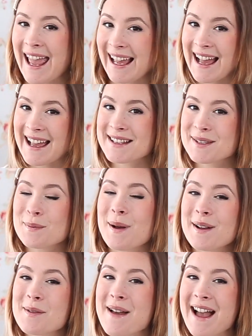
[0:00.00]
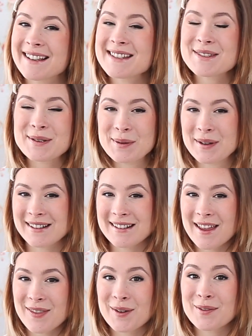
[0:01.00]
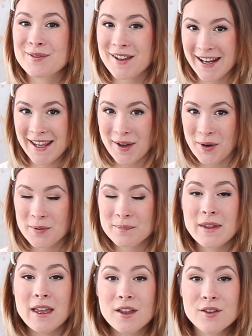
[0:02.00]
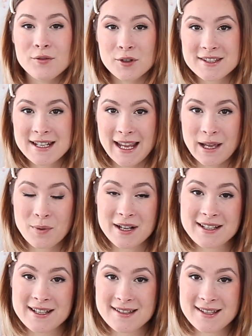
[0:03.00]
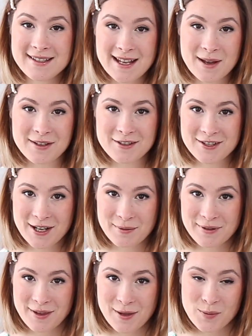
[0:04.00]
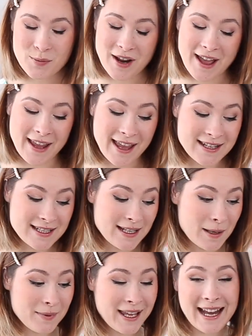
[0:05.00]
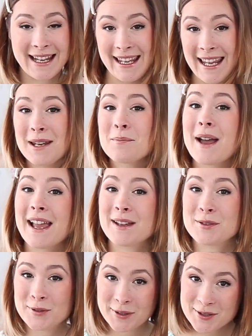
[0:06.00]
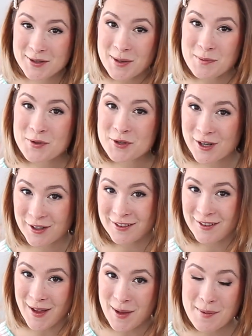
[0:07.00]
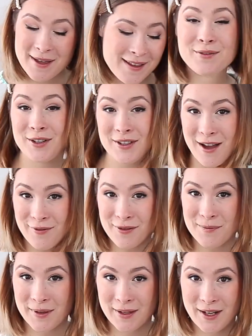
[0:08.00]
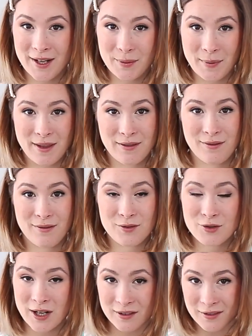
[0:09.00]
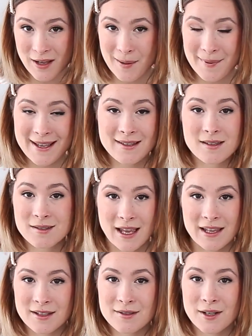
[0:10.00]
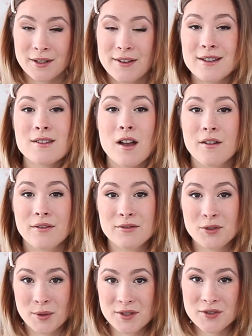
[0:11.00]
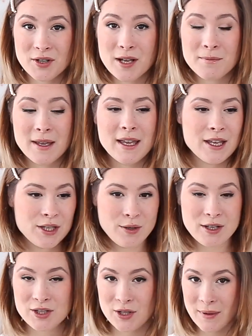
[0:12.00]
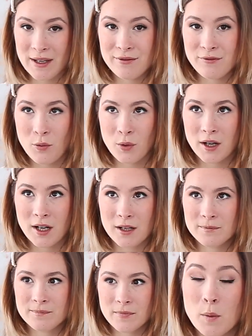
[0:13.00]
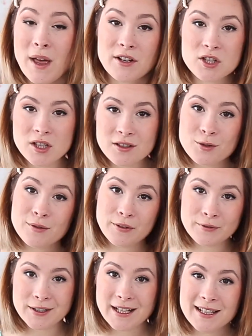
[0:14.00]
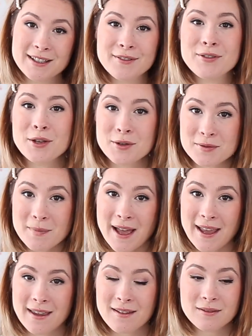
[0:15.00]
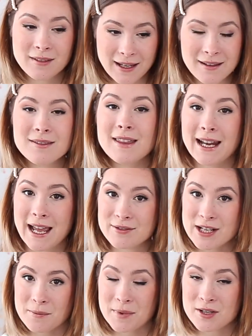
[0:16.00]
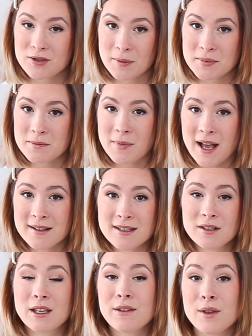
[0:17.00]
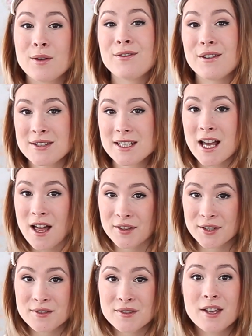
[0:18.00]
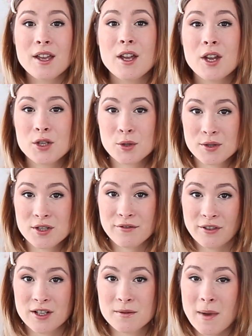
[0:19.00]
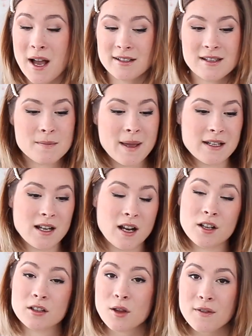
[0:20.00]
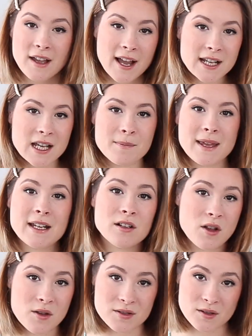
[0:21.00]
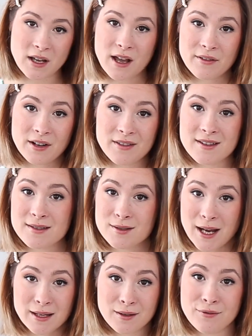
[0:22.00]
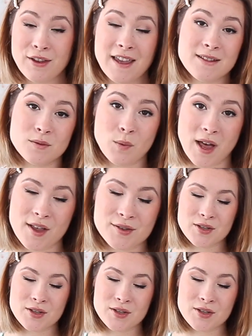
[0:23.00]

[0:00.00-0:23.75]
Hey guys, welcome back to another video. For today, I wanted to sit down and share with you what I ended up getting in my Nordstrom Trunk Club. If you're not familiar with Trunk Club, it's a styling service off of Nordstrom. You can do it for, well actually you can do it for free. If you use my link that I have down in my description box, it'll give you fifty dollars towards your first box to spend on a clothing item, and it'll also cover the styling fee as well.